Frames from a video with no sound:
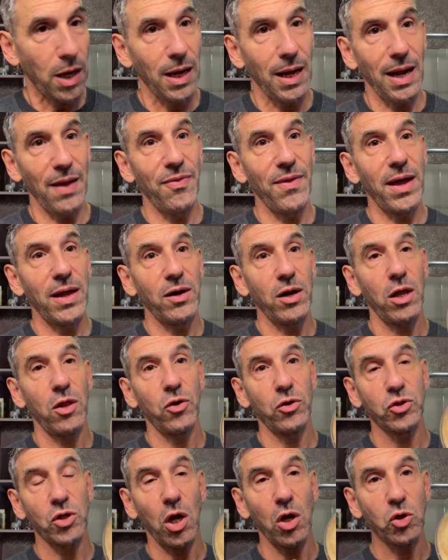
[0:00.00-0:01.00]
And then
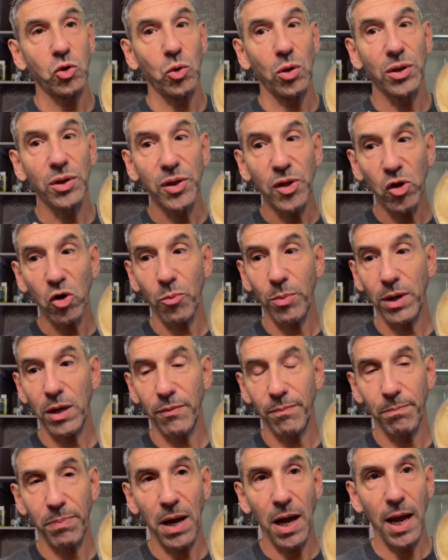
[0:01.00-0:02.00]
there's also a little bit
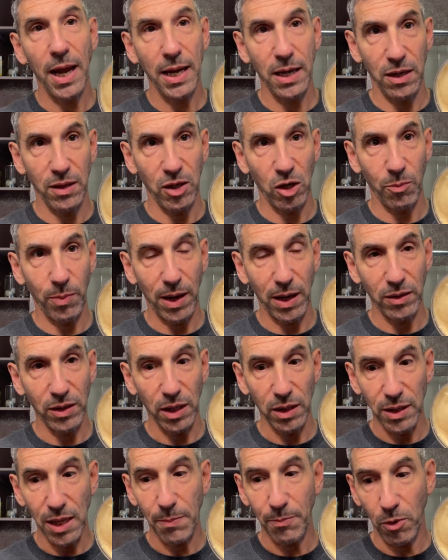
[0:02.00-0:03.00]
of pine in there, apparently
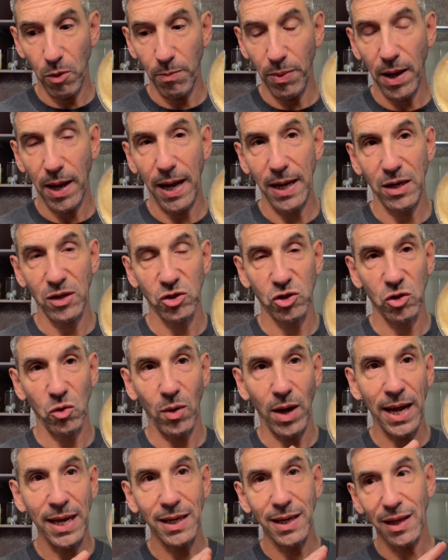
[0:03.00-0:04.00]
Aleppo pine. And
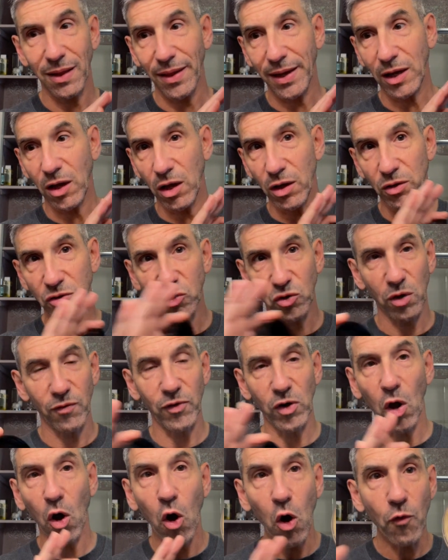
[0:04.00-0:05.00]
so I get like a sort of
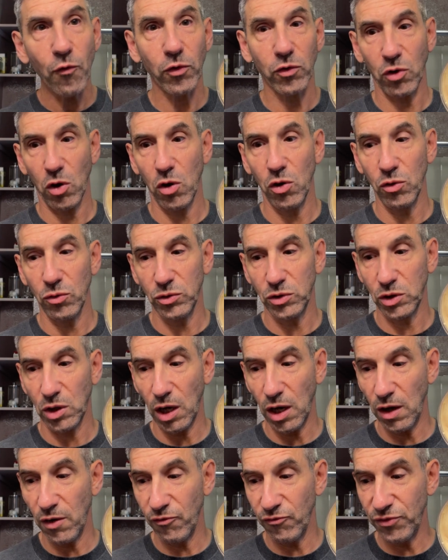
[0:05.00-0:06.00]
an overtones
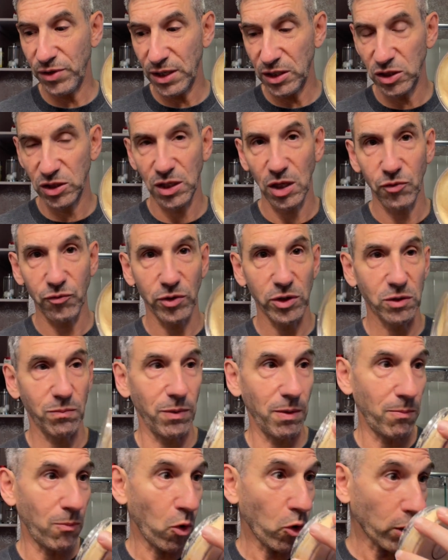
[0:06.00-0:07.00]
of the citrus,
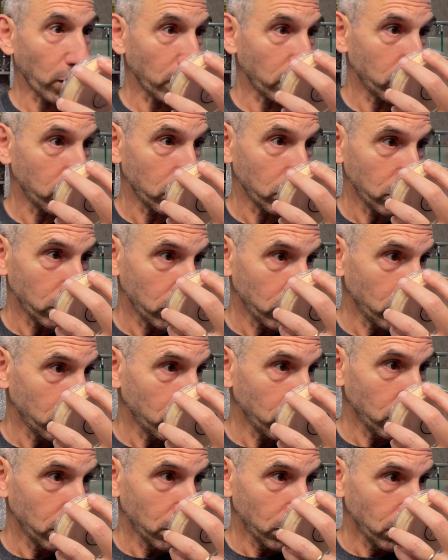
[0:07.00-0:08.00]
but more,
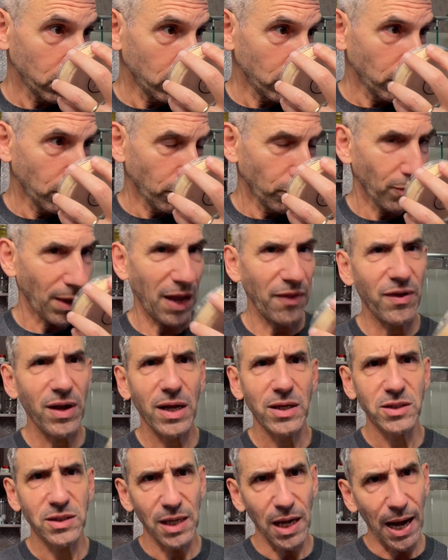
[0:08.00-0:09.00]
I think
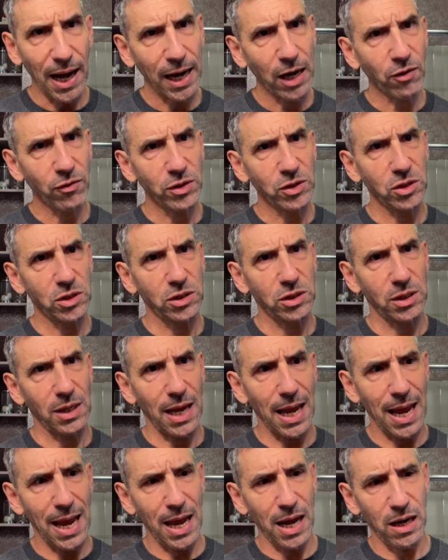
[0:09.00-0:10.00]
it's the iris
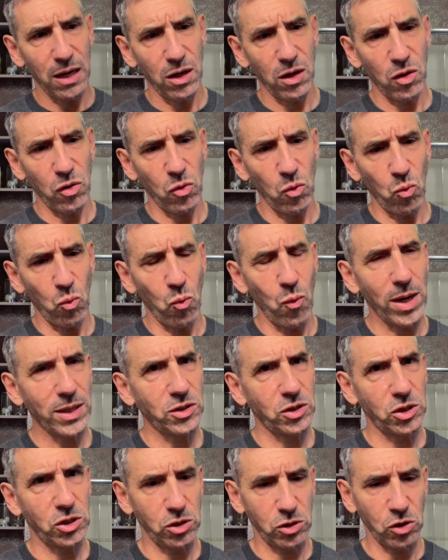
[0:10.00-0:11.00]
and the wet
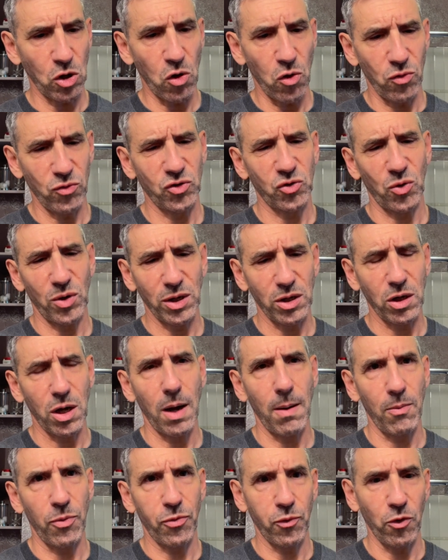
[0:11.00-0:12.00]
stone sort of
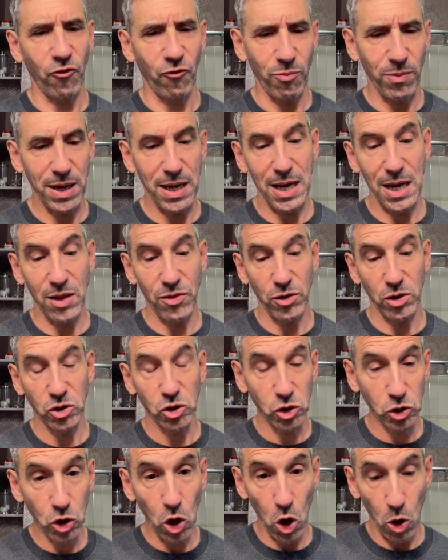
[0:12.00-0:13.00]
come through for me in the
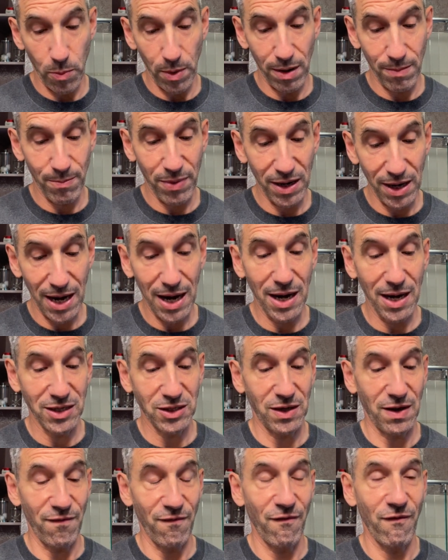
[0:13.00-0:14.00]
soap. But it is
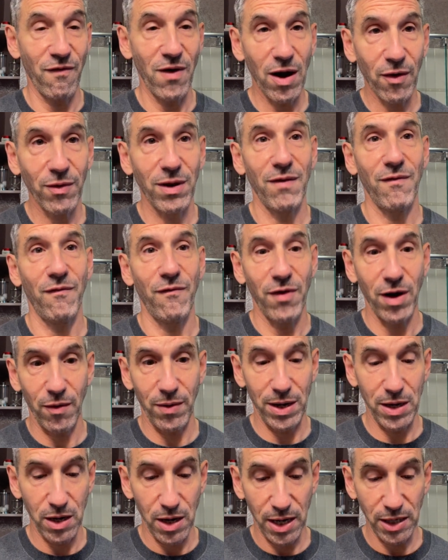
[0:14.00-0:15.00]
a very,
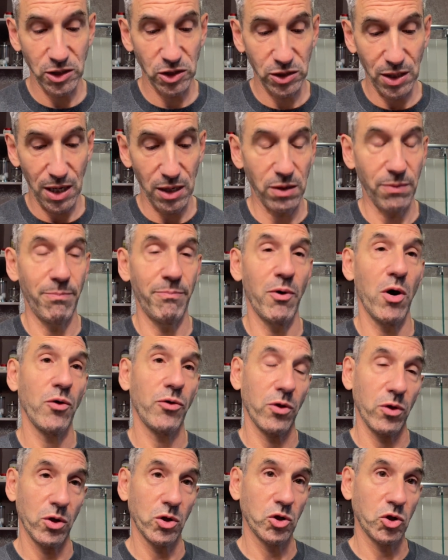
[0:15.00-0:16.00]
very nice scent,
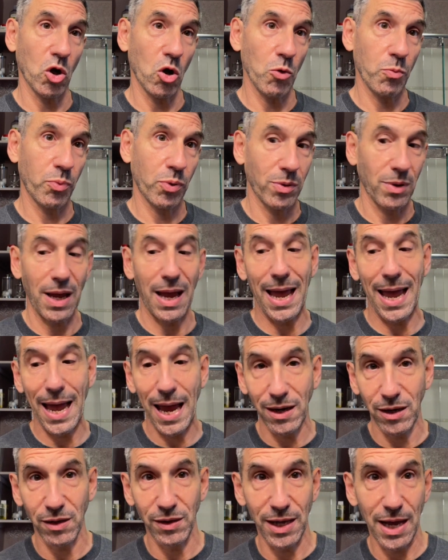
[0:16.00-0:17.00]
both in the soap
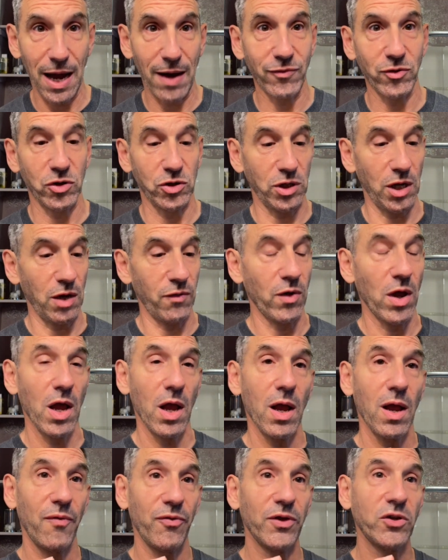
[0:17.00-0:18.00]
and in the aftershave.
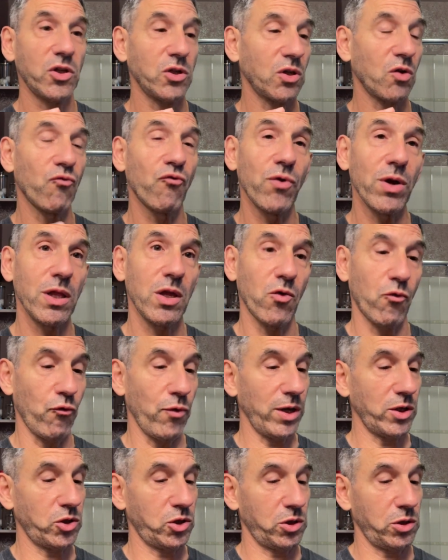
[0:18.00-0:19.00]
This is a really
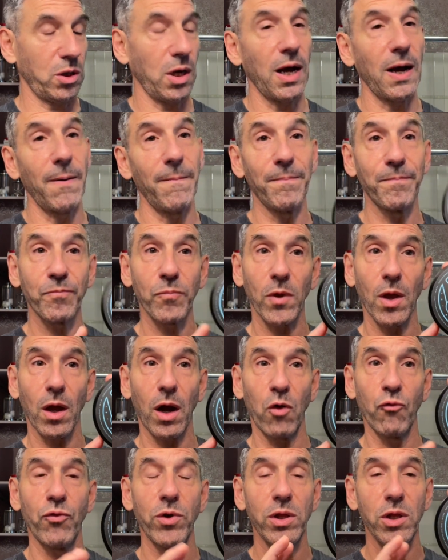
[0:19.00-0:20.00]
rich, um,
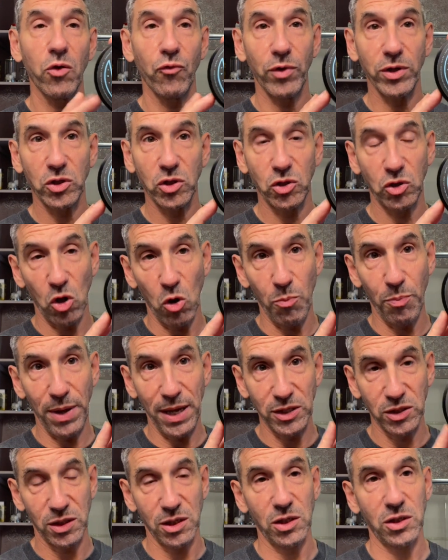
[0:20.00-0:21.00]
a really rich soap
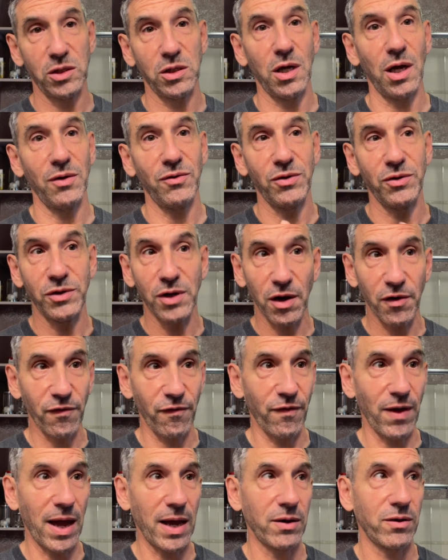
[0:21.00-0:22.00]
base. This has got duck
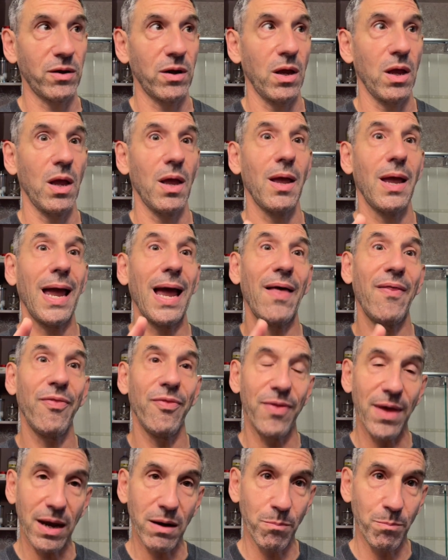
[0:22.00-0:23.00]
fat and
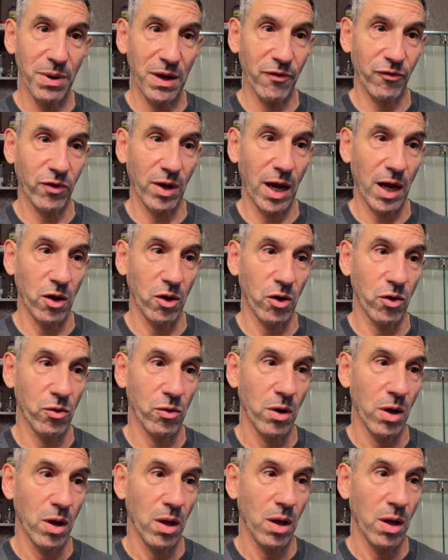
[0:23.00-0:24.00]
then beef
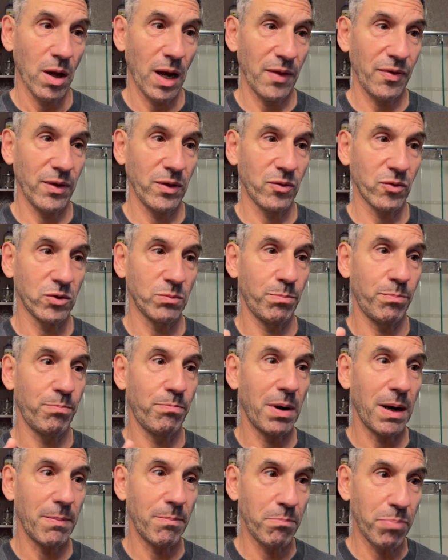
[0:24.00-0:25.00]
tallow. I think there's
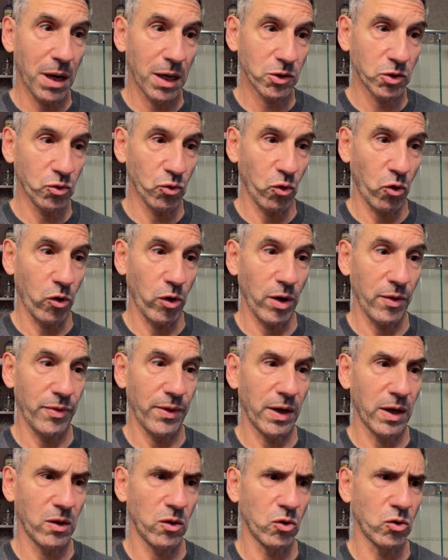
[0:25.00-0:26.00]
babassu oil in
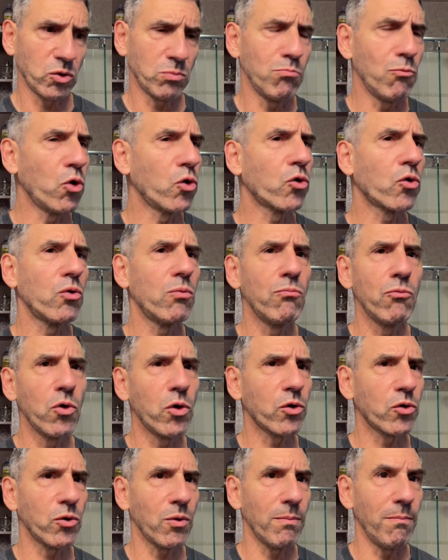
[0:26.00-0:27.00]
there. There's muru
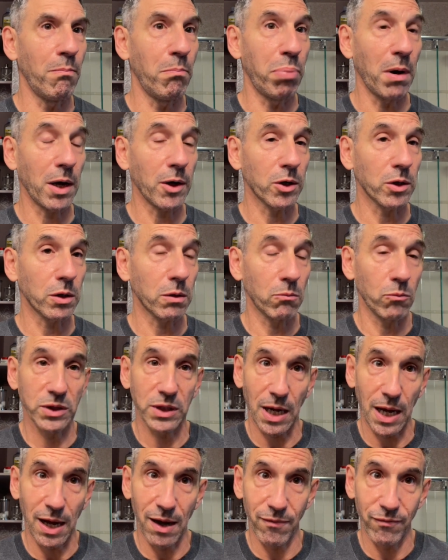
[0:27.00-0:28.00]
muru butter, which
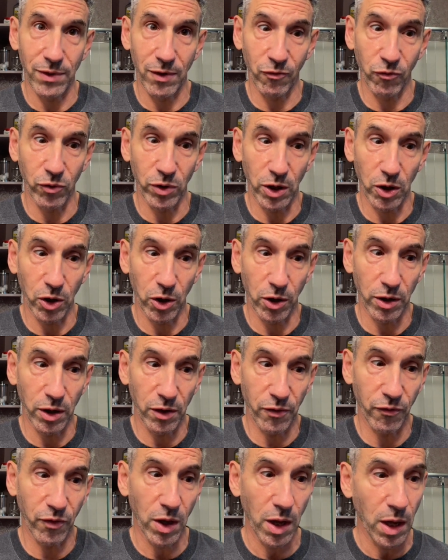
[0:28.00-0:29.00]
I have never really heard
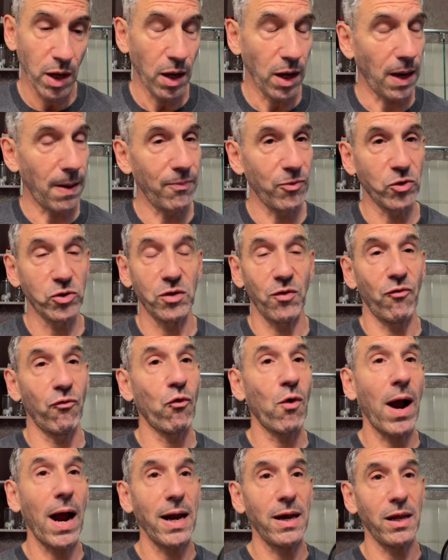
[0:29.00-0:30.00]
of. Um, there's a
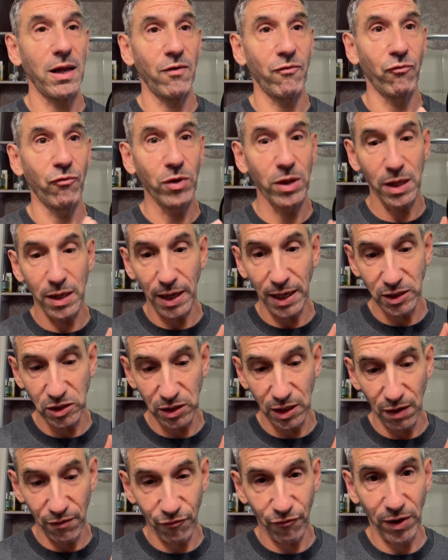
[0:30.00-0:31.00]
variety of really nice
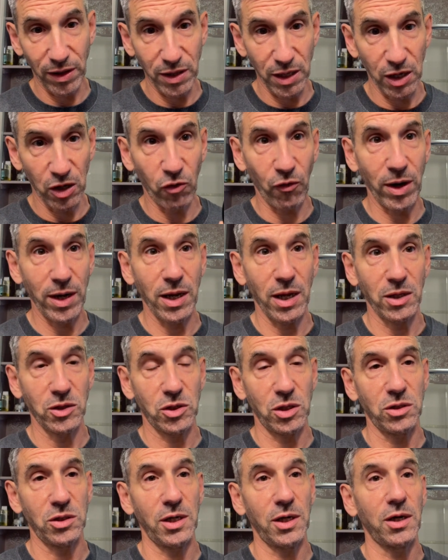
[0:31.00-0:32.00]
skin-friendly ingredients
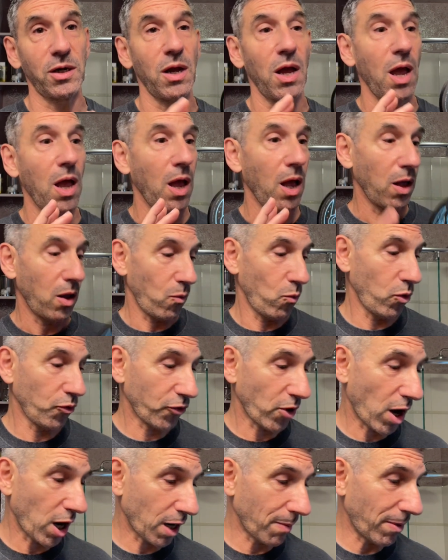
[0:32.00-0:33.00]
in here. We'll
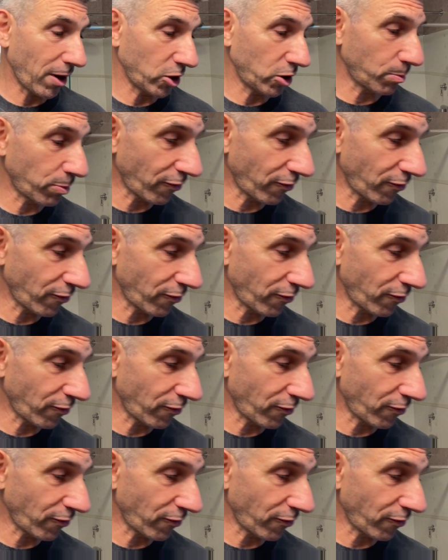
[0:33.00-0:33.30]
talk about the